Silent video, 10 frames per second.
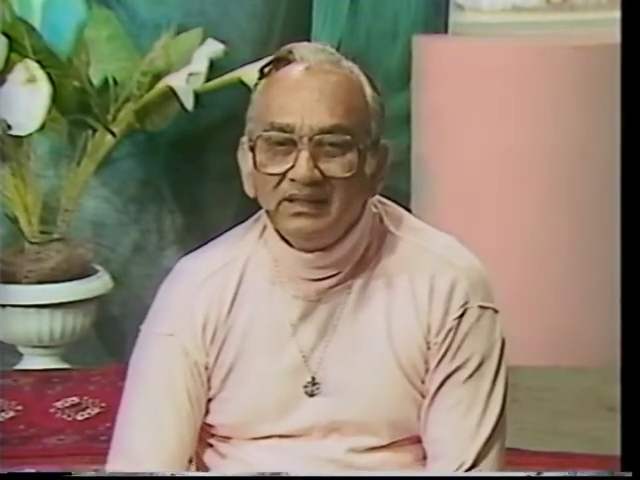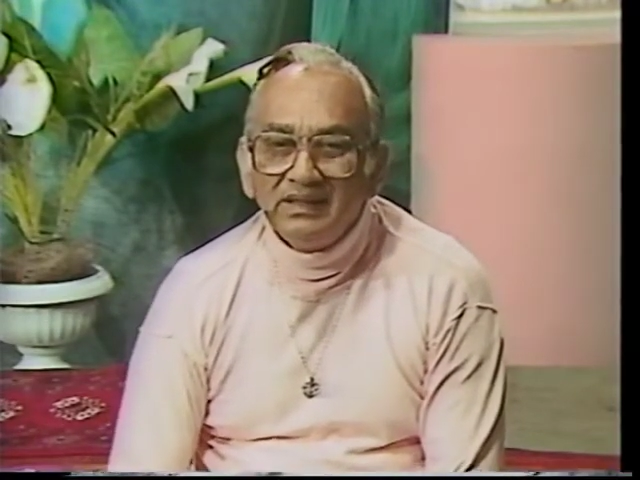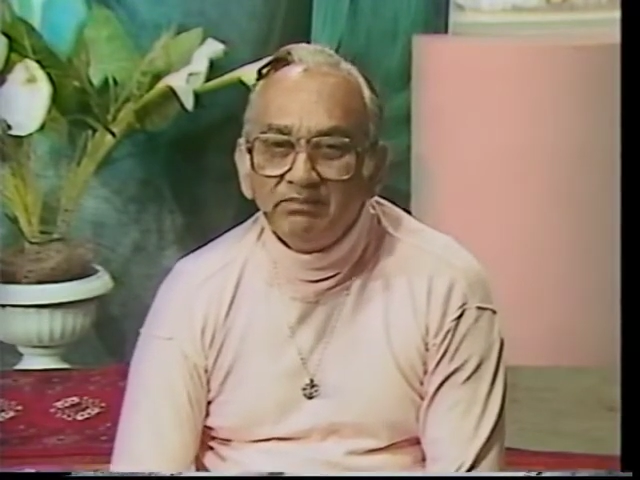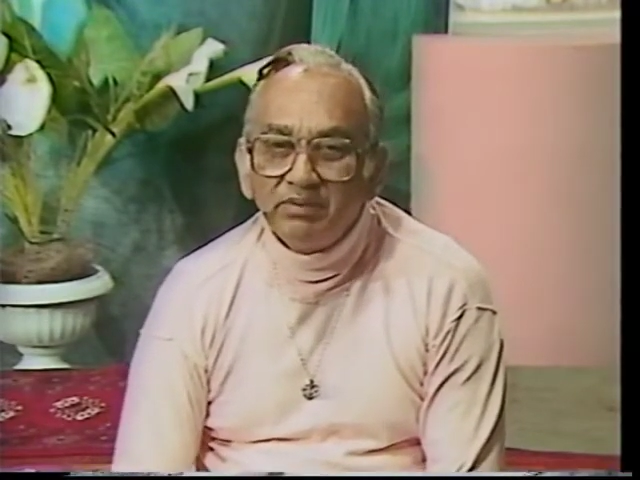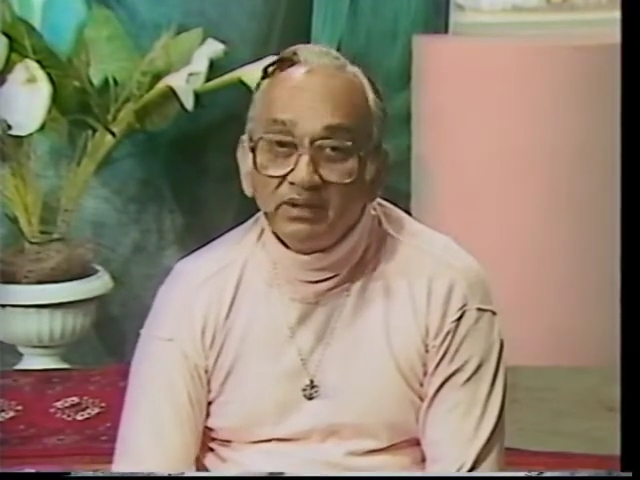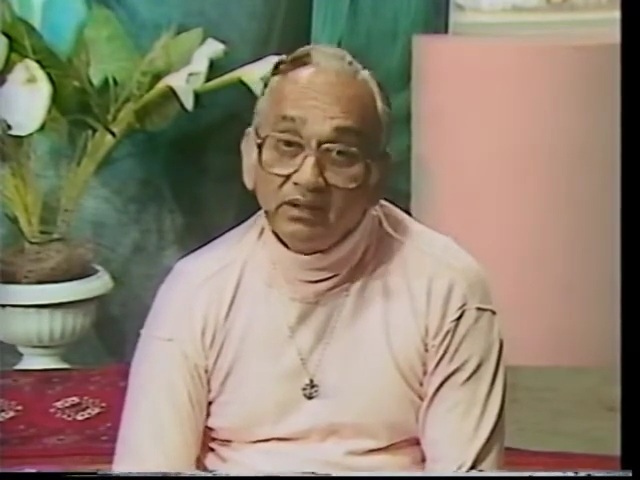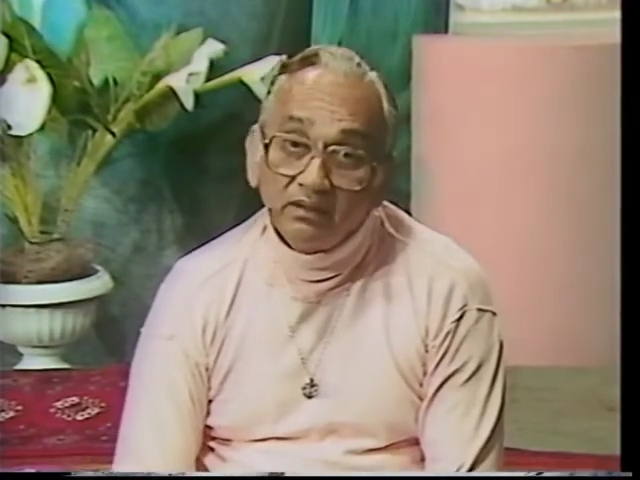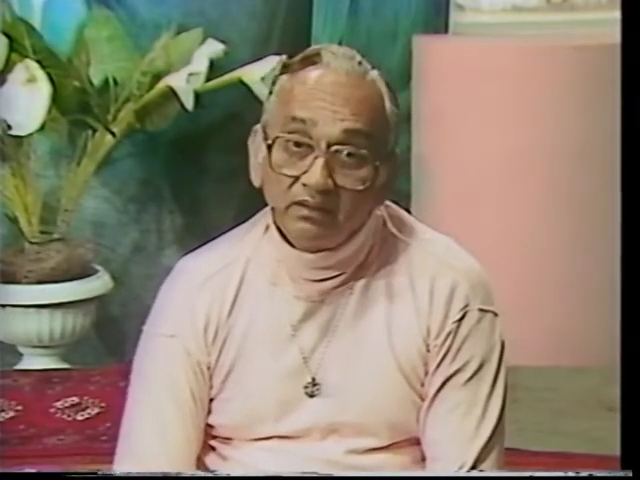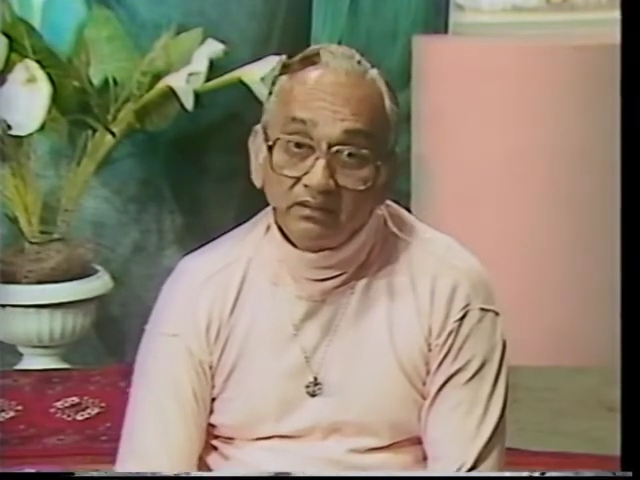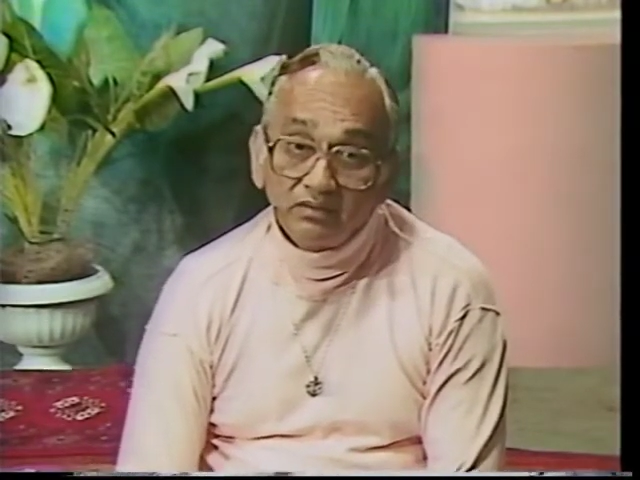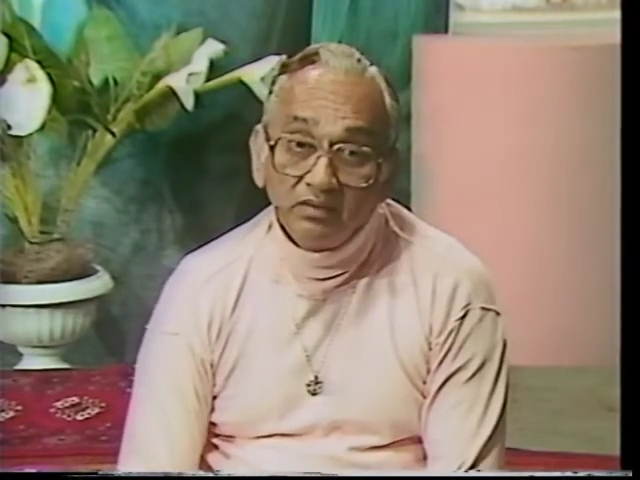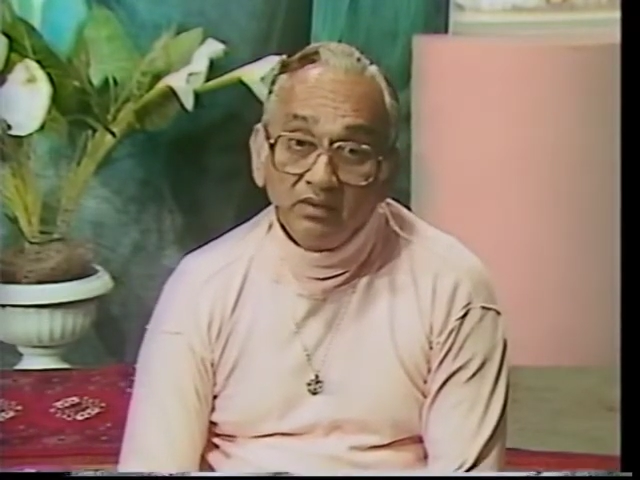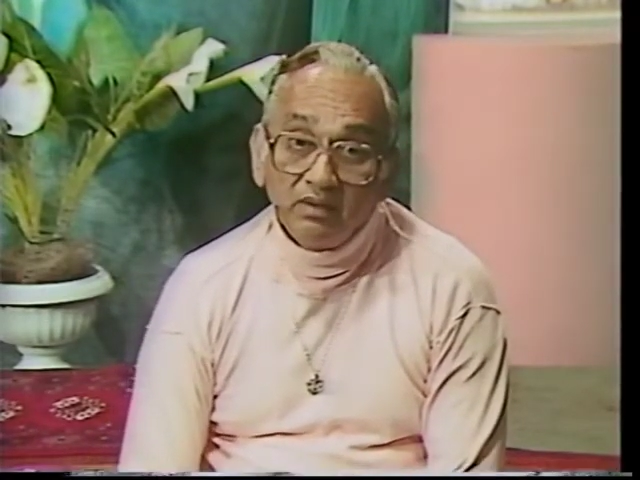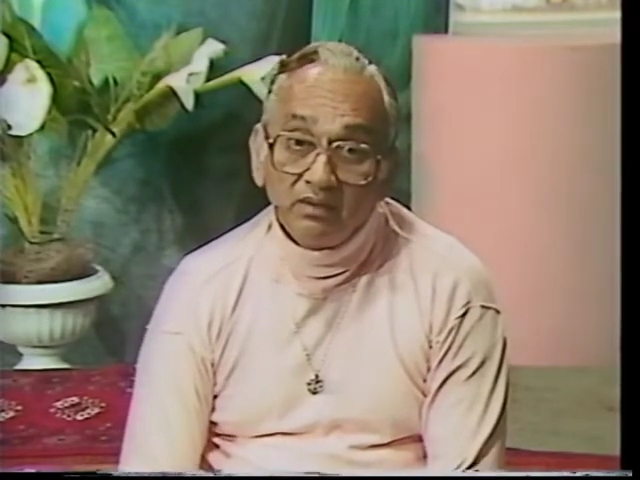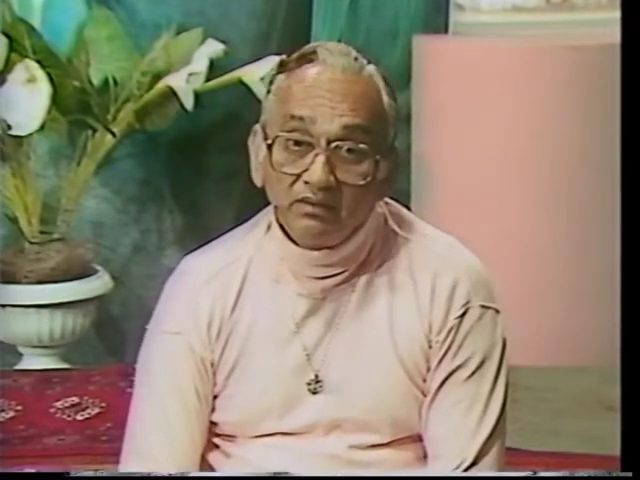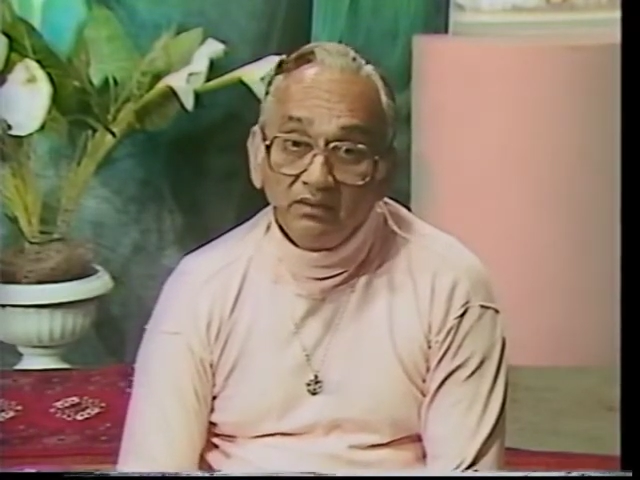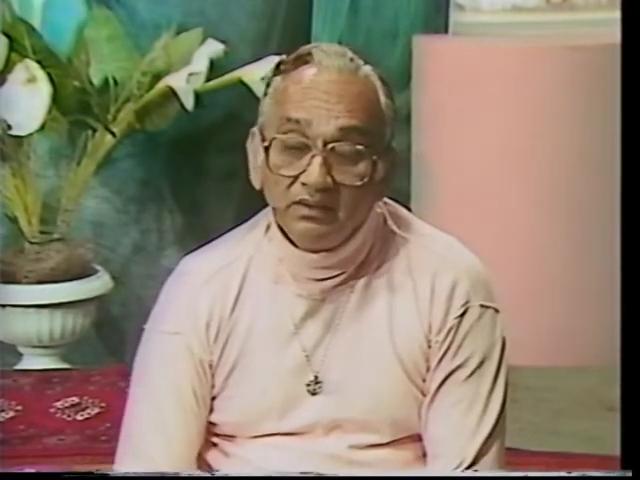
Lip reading: a prayer to God.